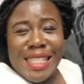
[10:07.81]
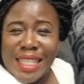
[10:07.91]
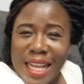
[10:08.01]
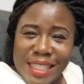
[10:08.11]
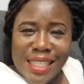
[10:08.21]

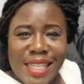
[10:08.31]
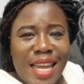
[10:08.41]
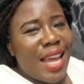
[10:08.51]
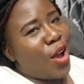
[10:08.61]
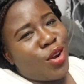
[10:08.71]

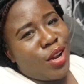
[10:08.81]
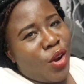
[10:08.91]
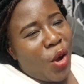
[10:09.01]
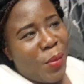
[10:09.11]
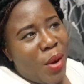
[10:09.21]
Saturday. I
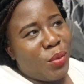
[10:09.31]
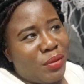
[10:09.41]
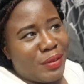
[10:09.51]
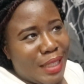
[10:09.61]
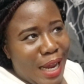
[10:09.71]
couldn't come out
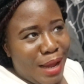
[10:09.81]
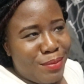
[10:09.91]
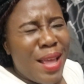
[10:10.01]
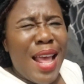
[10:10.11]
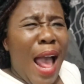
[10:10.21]
with them.
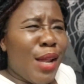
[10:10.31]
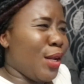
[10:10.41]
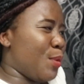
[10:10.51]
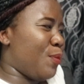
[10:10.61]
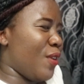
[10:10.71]
I
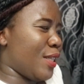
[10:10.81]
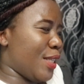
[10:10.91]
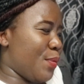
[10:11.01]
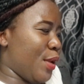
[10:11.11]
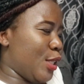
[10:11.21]
know the vlog is
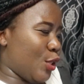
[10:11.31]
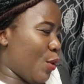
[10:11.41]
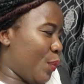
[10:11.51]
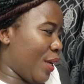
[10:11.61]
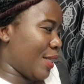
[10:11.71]
a bit
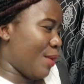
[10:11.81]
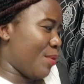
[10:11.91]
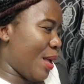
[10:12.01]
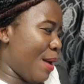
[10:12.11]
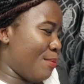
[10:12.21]
choppy because
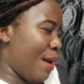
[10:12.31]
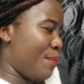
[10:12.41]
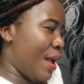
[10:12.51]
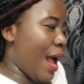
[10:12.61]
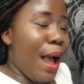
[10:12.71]

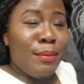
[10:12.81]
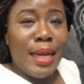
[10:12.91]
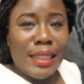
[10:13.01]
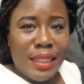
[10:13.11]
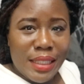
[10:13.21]
I'm
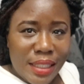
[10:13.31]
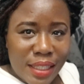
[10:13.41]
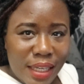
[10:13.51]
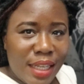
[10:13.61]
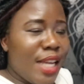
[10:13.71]

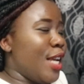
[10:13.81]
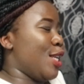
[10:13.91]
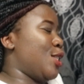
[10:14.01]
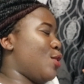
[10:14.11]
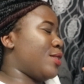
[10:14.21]
editing it.
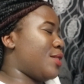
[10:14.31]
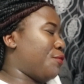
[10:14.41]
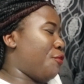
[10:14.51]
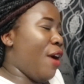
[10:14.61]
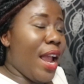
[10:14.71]
So it's
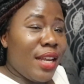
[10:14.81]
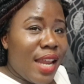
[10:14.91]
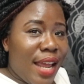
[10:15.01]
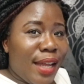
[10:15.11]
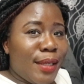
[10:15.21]

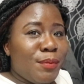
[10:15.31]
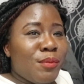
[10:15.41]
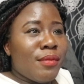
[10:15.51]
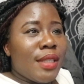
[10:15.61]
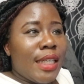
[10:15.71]
Friday.
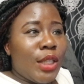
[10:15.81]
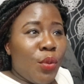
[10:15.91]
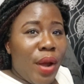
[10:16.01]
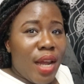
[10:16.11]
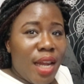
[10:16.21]
They
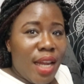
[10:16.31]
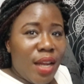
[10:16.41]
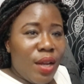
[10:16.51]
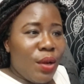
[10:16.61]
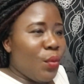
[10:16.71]
were
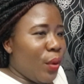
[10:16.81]
here.